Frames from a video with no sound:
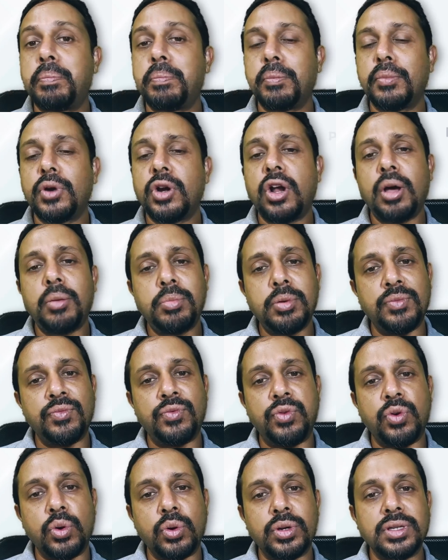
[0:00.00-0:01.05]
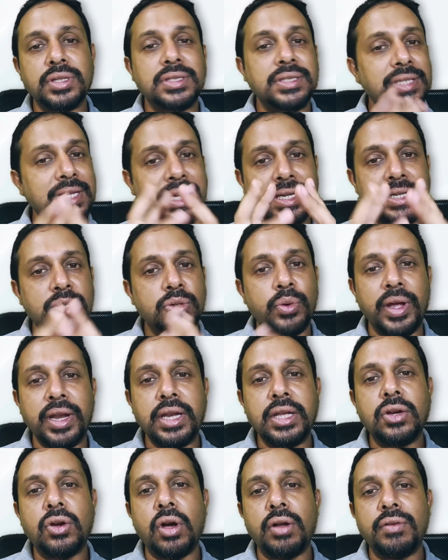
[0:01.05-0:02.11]
problem focus into any
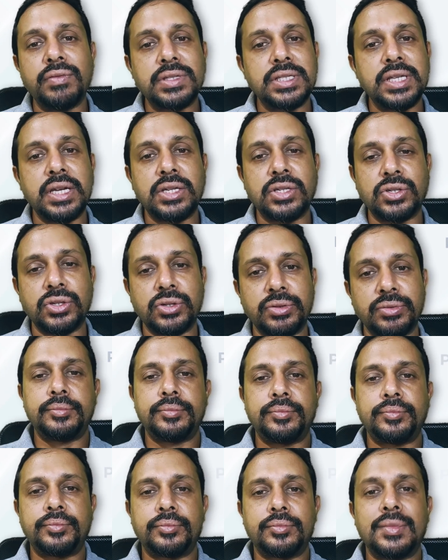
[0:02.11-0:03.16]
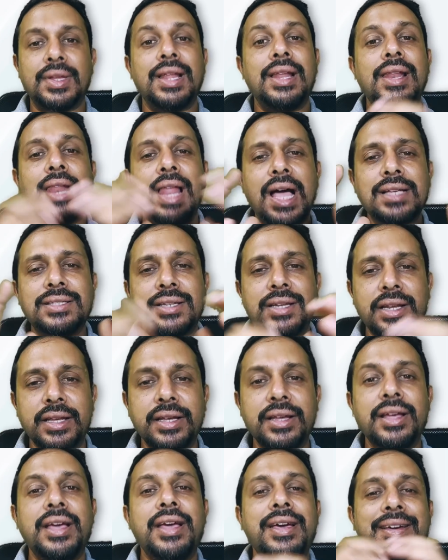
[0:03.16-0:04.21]
conversation? Lastly,
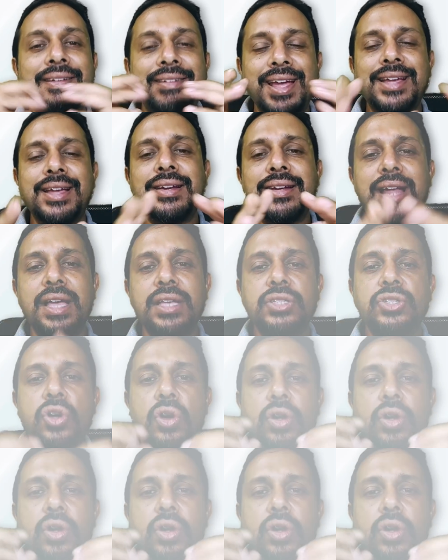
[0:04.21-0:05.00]
recognize your